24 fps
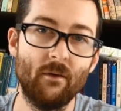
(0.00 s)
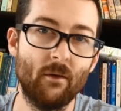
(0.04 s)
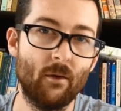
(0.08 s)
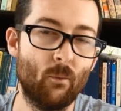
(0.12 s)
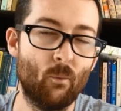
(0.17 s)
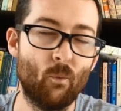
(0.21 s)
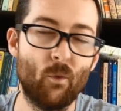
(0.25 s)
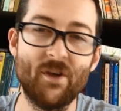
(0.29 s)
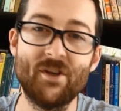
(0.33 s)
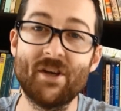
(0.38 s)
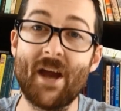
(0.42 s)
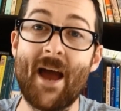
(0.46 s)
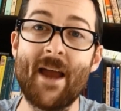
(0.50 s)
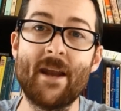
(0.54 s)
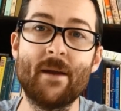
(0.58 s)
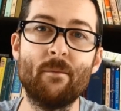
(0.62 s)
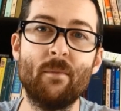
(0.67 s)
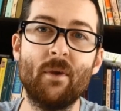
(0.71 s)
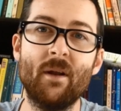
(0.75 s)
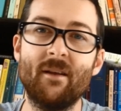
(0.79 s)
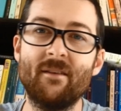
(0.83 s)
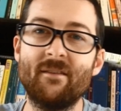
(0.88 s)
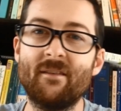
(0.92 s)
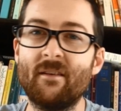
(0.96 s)
which
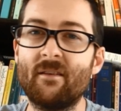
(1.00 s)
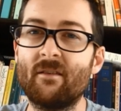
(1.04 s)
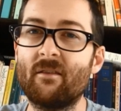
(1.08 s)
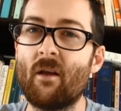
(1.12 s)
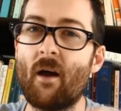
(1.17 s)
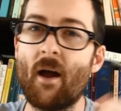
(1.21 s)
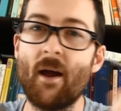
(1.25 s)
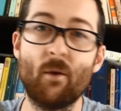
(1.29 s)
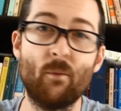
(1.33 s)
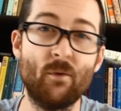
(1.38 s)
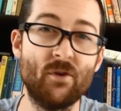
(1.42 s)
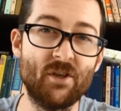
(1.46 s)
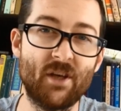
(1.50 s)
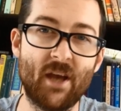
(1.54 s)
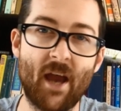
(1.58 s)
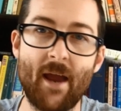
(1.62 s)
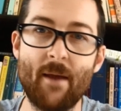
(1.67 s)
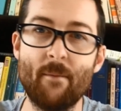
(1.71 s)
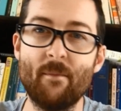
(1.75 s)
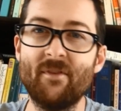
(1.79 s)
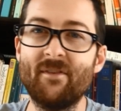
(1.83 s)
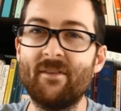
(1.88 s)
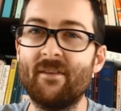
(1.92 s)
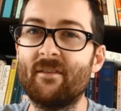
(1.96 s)
animal is this like, which
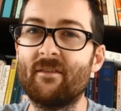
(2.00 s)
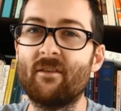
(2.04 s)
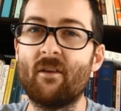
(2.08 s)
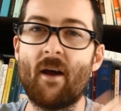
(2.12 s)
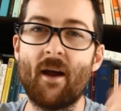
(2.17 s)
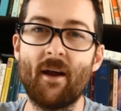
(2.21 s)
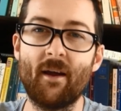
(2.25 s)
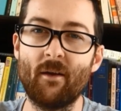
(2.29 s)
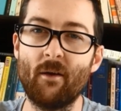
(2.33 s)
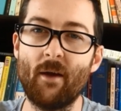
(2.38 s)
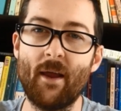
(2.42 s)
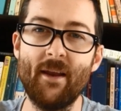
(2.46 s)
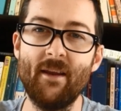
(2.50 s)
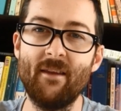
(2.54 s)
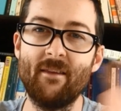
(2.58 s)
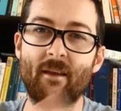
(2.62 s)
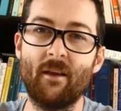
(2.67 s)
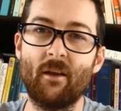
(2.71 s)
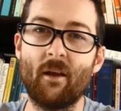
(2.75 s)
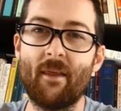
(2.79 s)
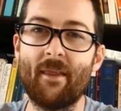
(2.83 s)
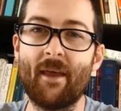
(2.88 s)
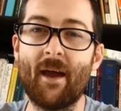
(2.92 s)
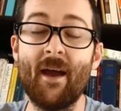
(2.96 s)
game is this like,
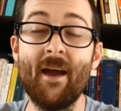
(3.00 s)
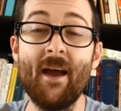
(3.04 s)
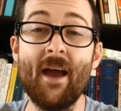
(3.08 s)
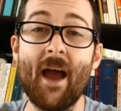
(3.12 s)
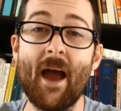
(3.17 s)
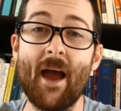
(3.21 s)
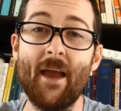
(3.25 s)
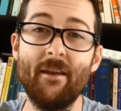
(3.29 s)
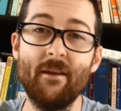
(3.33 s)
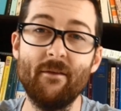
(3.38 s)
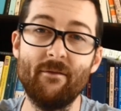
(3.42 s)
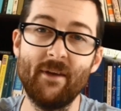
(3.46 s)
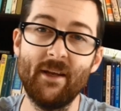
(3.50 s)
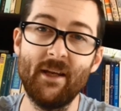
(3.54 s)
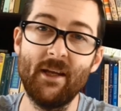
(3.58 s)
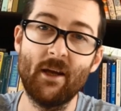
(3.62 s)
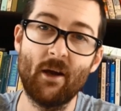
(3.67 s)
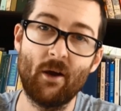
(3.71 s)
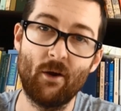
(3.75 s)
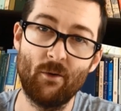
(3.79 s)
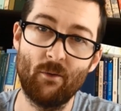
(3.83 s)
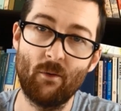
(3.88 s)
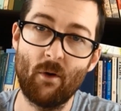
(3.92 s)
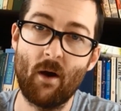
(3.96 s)
anything like that. And the
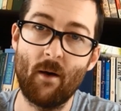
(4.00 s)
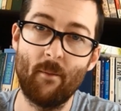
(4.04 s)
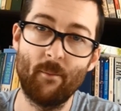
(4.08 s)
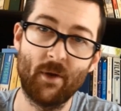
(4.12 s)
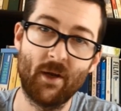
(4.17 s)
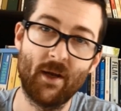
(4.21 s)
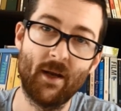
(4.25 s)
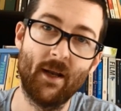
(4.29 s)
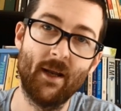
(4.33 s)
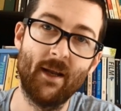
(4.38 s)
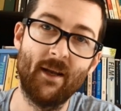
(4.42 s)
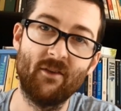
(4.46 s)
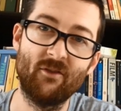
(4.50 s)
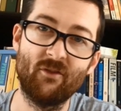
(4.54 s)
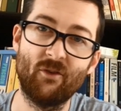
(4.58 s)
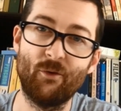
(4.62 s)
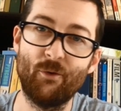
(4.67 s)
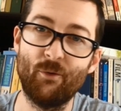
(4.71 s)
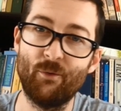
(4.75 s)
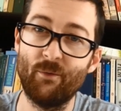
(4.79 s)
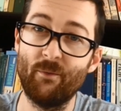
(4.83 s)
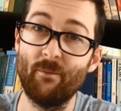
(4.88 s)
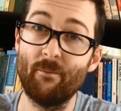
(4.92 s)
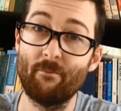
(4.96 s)
video I'm going to link
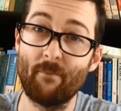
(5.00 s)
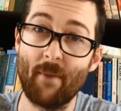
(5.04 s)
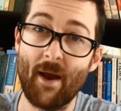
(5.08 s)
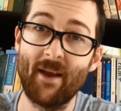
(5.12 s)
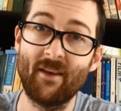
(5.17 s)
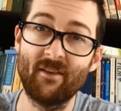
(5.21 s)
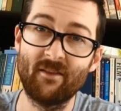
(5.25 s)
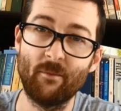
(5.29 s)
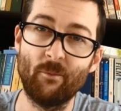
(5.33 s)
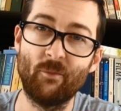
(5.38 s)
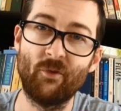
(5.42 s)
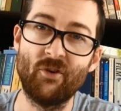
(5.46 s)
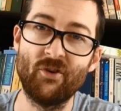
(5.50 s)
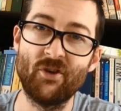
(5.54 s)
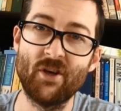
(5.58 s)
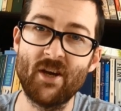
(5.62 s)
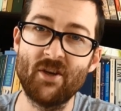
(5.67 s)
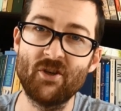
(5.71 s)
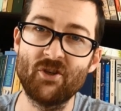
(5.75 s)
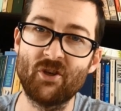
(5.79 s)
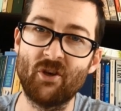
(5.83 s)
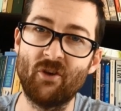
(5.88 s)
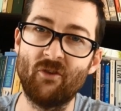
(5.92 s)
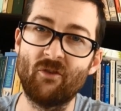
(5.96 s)
to makes some
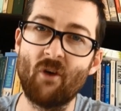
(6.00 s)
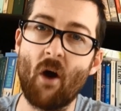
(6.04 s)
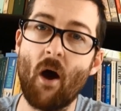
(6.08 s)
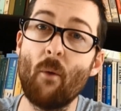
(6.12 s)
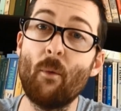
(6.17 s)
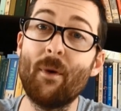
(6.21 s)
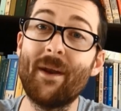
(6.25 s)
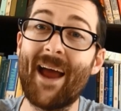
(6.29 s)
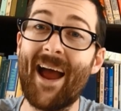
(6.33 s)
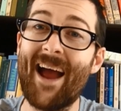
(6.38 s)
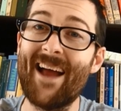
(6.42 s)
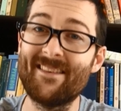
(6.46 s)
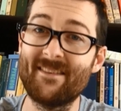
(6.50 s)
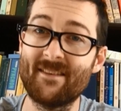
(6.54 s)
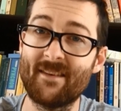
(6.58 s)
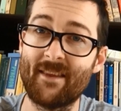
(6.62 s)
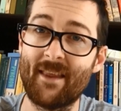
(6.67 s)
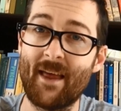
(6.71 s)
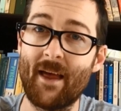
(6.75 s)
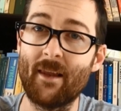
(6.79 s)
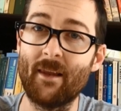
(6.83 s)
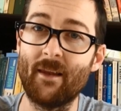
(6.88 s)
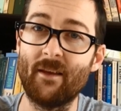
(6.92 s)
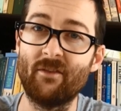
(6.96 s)
suggestions. I would add to
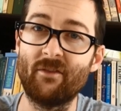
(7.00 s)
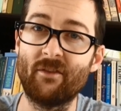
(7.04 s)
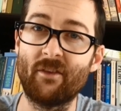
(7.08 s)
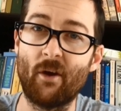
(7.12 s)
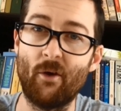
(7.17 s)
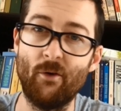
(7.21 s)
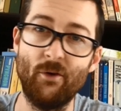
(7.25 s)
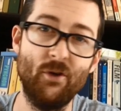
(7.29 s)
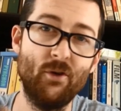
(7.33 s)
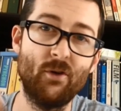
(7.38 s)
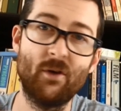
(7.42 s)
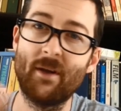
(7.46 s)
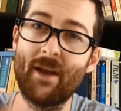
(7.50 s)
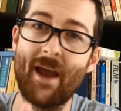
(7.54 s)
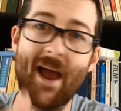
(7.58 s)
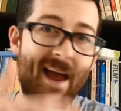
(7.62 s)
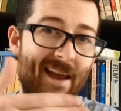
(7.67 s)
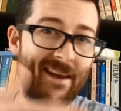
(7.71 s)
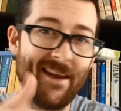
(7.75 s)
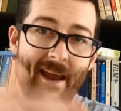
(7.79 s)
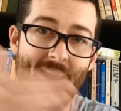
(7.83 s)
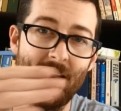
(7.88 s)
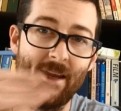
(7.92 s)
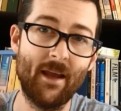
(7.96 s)
that list though. You can
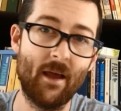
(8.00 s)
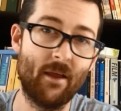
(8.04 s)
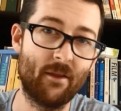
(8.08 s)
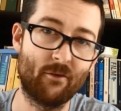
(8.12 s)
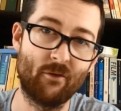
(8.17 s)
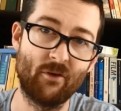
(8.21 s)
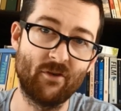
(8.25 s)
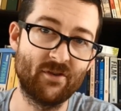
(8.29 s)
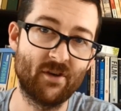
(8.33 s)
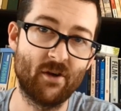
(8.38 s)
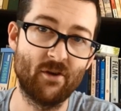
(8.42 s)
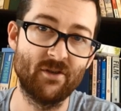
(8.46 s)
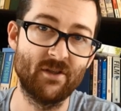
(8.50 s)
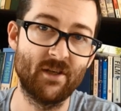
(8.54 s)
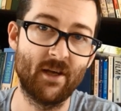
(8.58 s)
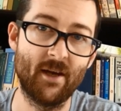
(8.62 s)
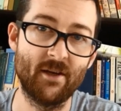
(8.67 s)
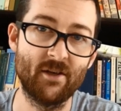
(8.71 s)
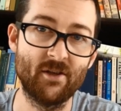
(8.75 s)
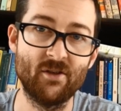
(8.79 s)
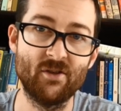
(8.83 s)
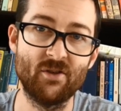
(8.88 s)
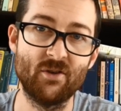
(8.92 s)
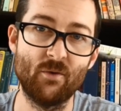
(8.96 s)
add any other
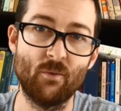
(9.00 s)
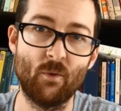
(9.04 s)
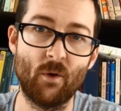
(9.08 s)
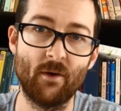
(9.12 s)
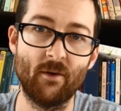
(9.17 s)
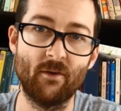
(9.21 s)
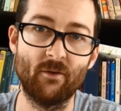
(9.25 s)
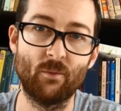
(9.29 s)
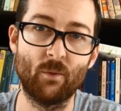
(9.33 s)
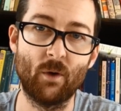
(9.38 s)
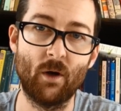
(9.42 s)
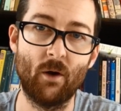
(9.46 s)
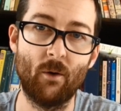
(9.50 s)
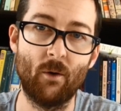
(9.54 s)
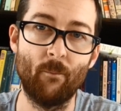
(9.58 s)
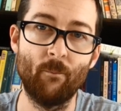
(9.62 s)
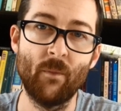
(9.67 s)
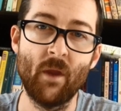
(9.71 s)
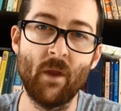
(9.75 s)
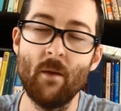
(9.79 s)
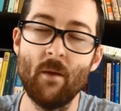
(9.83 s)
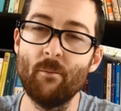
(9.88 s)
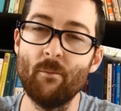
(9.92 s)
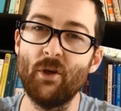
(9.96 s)
associations you want as well.
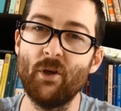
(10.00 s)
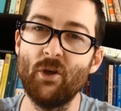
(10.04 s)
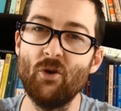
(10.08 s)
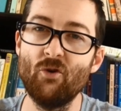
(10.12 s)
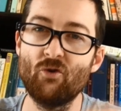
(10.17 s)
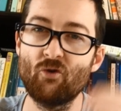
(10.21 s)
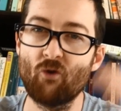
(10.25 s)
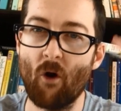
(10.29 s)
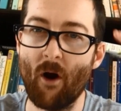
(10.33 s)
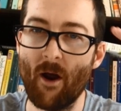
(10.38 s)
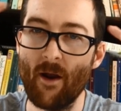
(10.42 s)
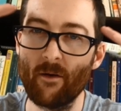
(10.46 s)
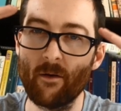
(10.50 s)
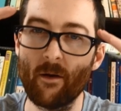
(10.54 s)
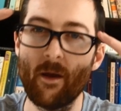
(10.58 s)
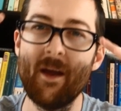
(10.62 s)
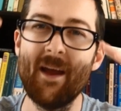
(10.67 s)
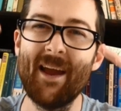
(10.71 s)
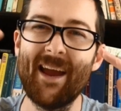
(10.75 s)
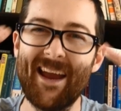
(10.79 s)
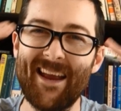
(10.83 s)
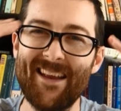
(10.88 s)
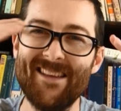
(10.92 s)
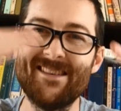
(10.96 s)
But you try and
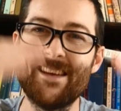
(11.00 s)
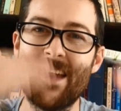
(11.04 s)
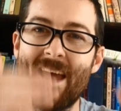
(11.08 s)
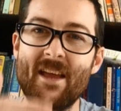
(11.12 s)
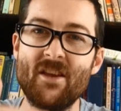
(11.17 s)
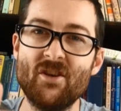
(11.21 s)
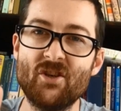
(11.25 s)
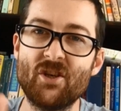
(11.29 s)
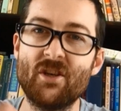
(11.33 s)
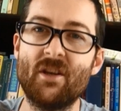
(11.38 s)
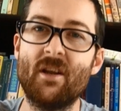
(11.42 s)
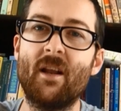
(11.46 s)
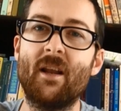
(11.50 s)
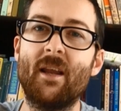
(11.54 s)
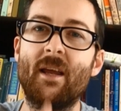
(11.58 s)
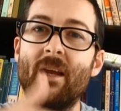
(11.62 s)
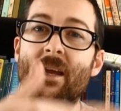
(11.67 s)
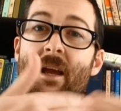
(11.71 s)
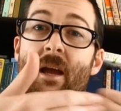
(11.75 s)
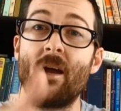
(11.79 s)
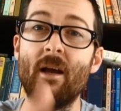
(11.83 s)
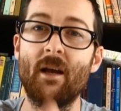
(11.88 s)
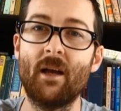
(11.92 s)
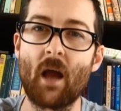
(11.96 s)
intentionally
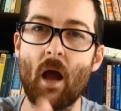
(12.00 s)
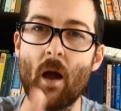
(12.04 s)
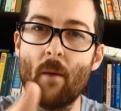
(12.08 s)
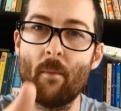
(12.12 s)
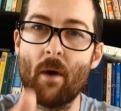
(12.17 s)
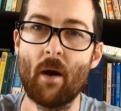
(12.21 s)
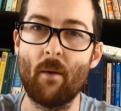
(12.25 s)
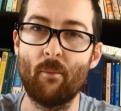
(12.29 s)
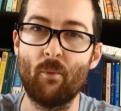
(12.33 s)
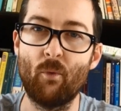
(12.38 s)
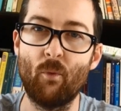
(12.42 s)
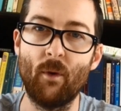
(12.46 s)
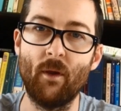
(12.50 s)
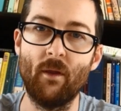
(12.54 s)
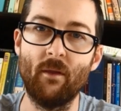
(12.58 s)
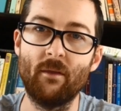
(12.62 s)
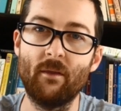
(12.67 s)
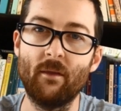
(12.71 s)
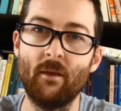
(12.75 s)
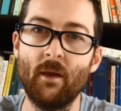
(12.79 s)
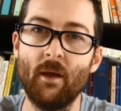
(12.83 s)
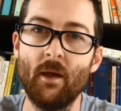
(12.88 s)
come up with